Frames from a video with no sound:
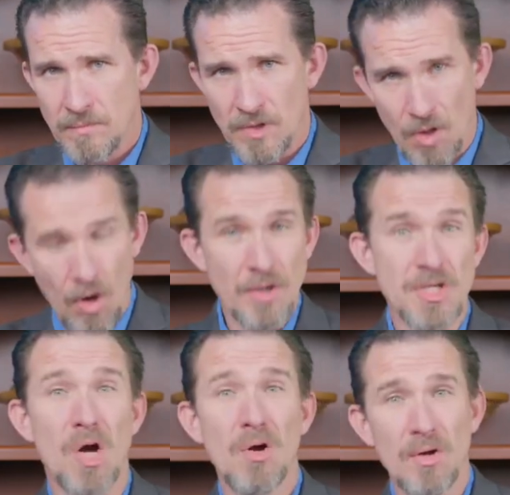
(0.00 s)
their
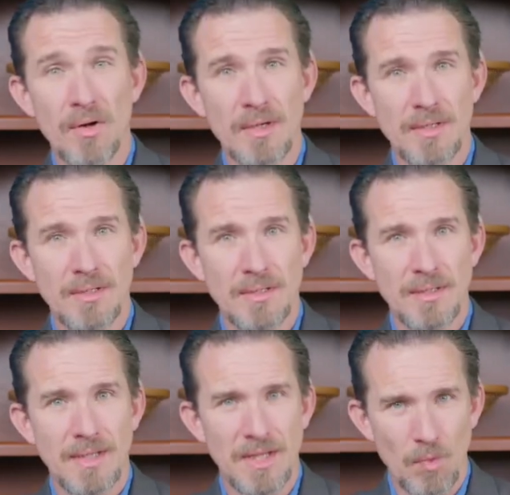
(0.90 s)
heart's hard.
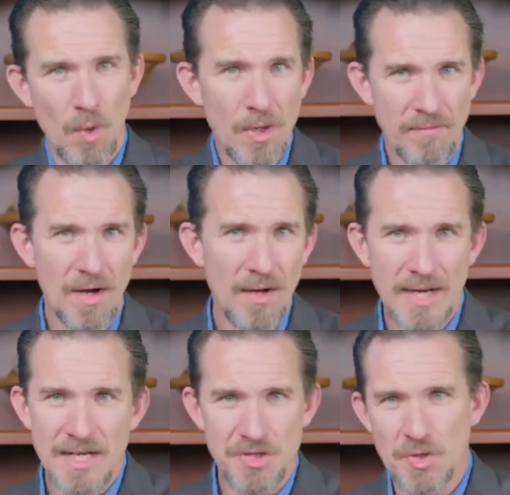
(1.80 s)
And the word of God
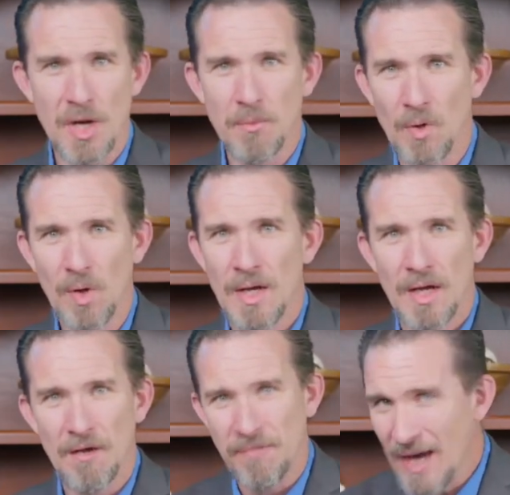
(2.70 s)
has trouble
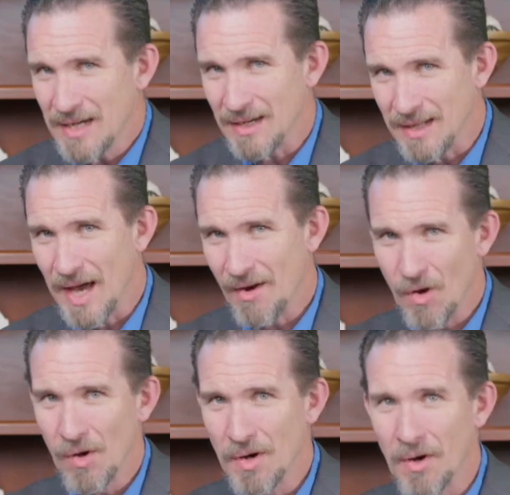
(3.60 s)
affecting that
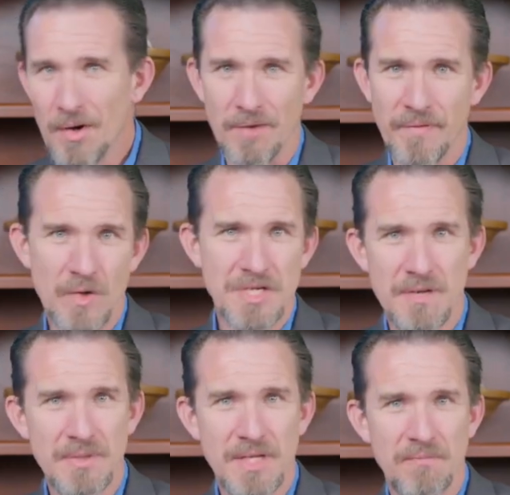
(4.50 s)
hard heart. 1
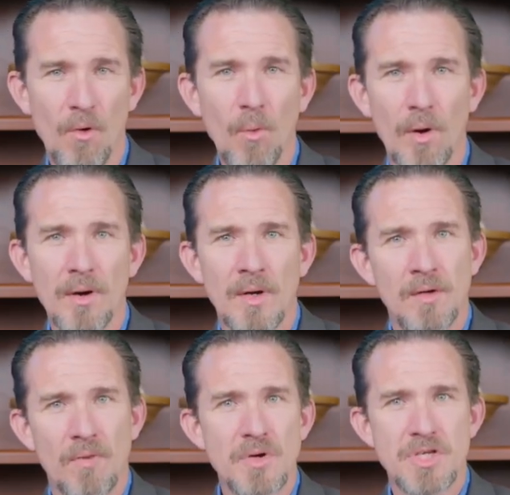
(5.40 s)
Timothy 4
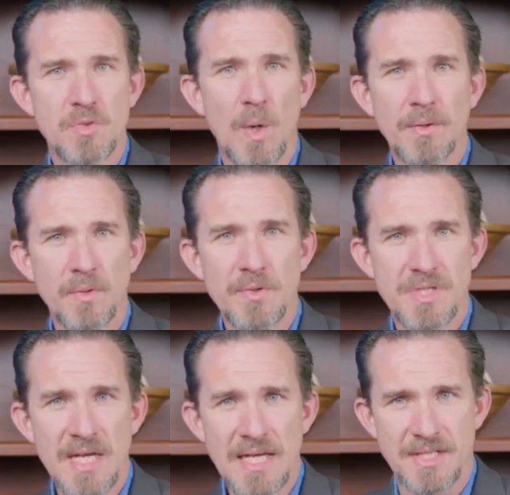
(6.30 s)
verses 1 through
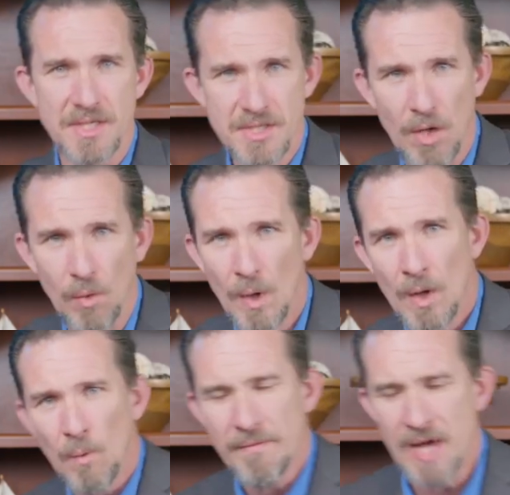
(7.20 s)
6. And so
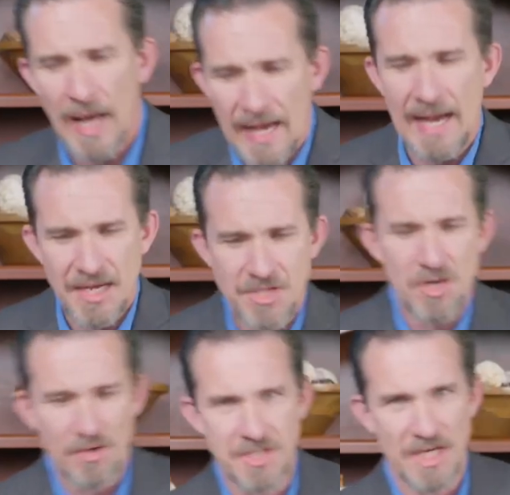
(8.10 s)
we've got to ask
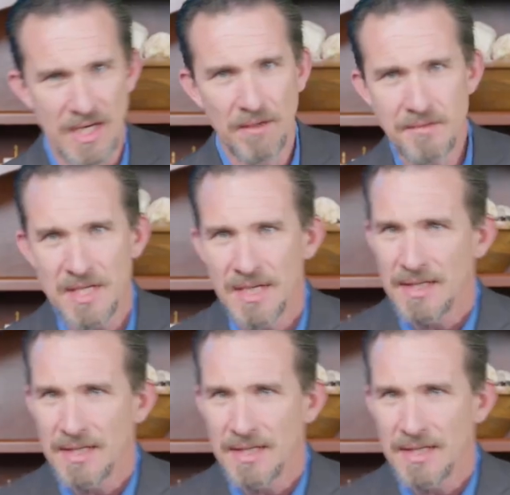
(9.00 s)
ourselves,